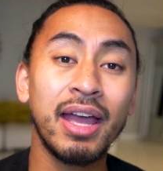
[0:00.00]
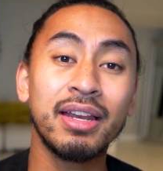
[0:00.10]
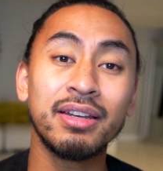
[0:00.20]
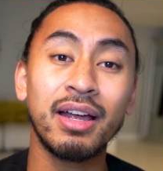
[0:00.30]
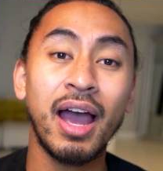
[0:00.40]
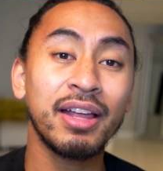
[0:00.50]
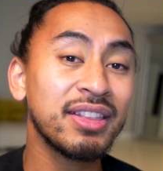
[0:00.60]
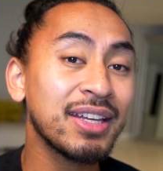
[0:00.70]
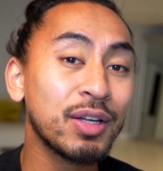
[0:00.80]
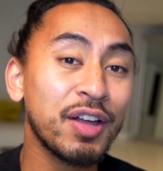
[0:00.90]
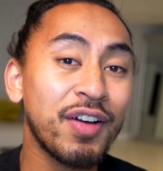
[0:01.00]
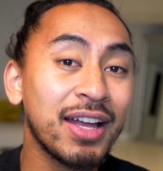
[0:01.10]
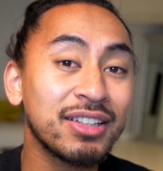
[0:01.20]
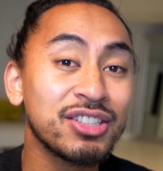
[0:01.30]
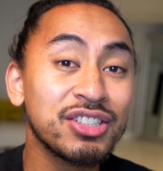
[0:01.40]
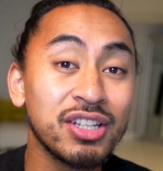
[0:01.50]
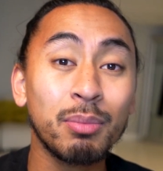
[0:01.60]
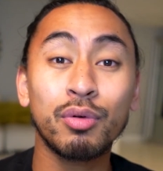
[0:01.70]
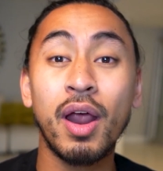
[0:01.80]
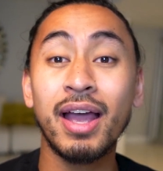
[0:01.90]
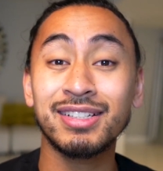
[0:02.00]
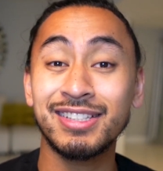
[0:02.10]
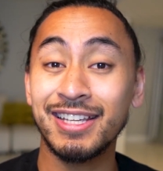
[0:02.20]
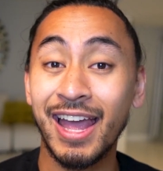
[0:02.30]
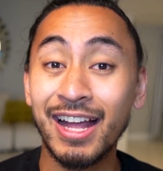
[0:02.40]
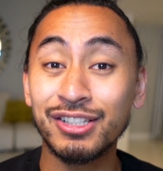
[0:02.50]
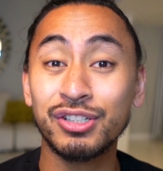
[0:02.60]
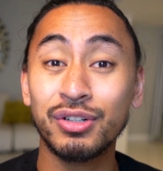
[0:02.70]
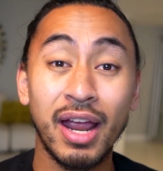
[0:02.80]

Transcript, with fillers: And I think if I had to summarize the answer